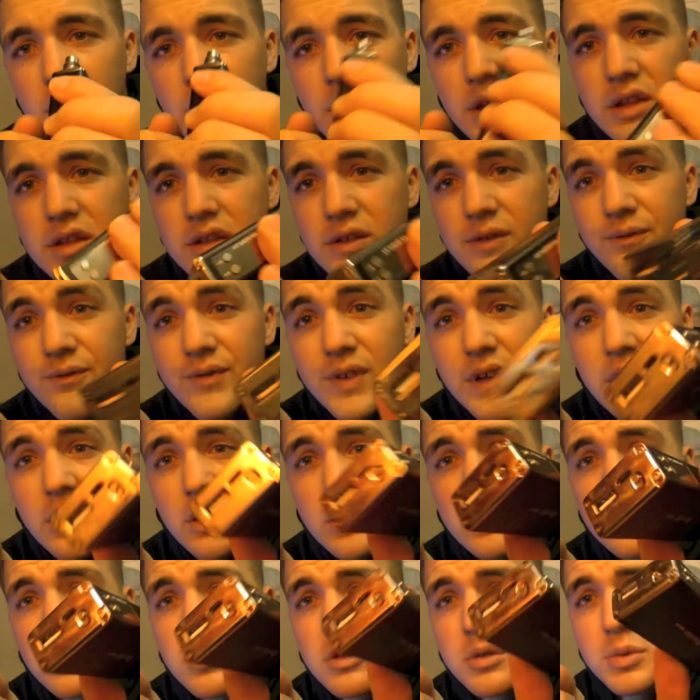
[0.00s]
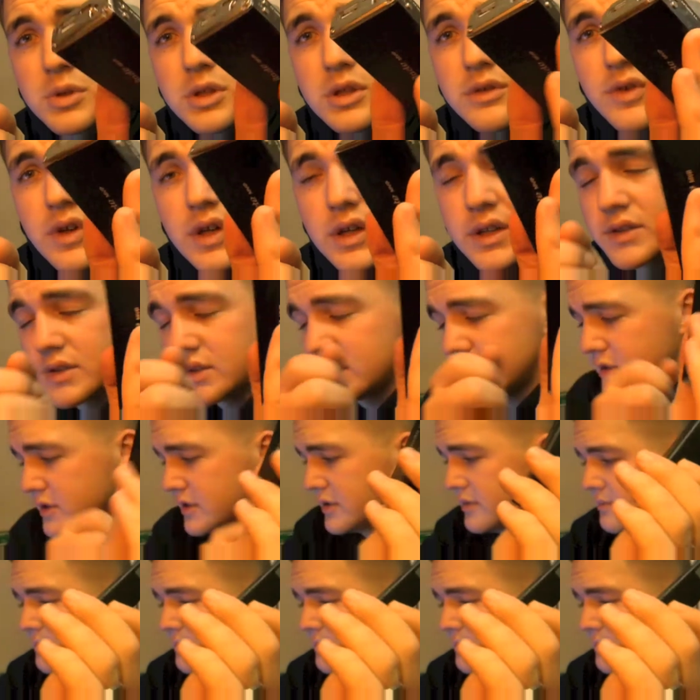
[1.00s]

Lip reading: It's a very durable device.